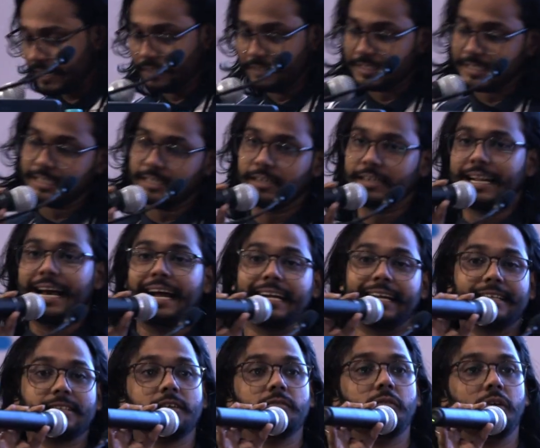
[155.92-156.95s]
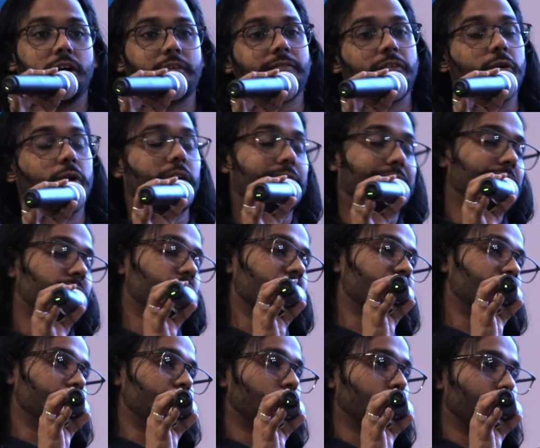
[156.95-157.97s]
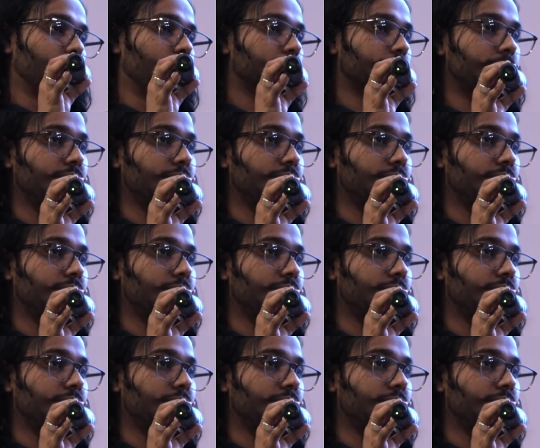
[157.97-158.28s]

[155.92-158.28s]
consider that as a workflow orchestration tool.